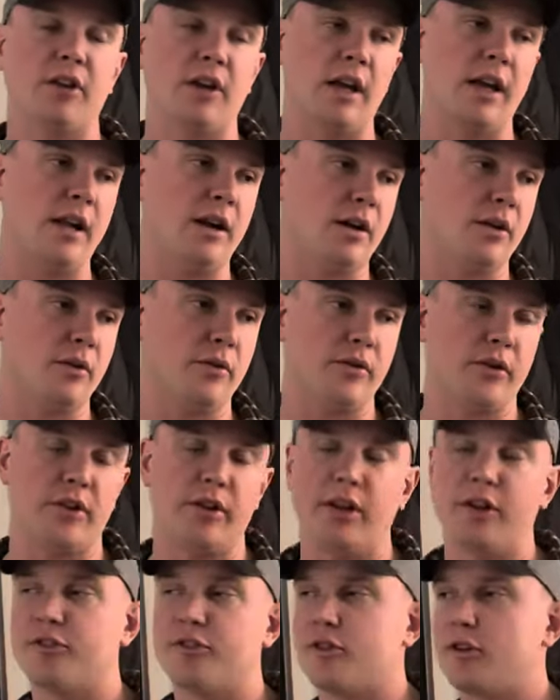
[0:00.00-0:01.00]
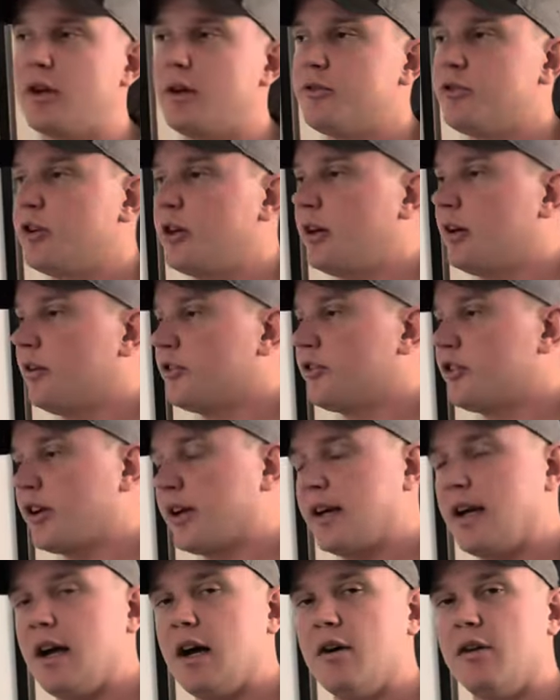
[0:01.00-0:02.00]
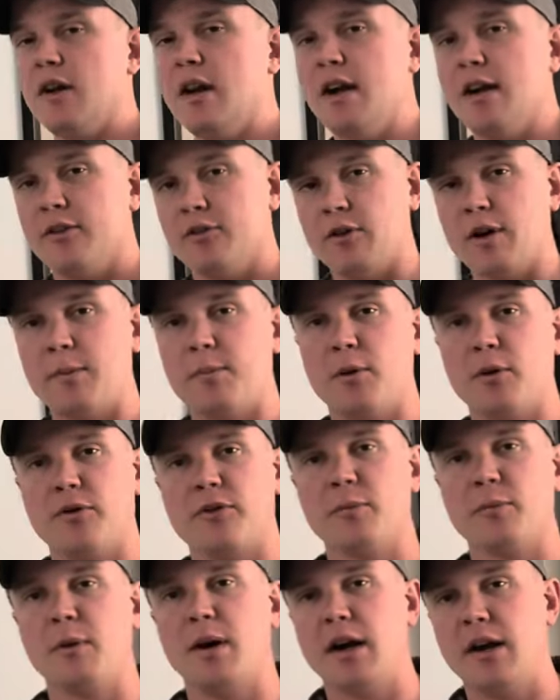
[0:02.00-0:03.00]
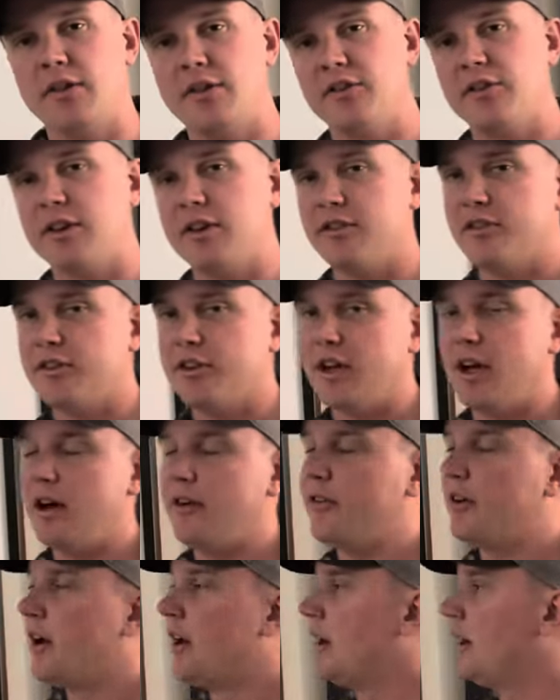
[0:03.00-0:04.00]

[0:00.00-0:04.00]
Head on over to the Instagram channel. Check it out. It's where I post some behind the scenes stuff.